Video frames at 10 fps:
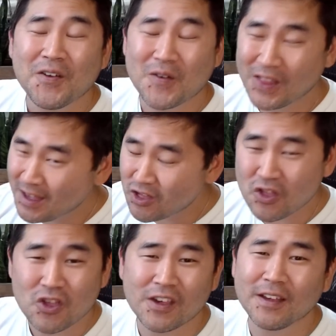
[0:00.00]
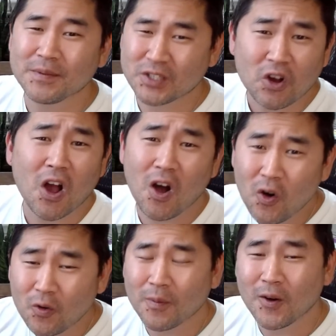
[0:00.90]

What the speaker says: relationships, your home,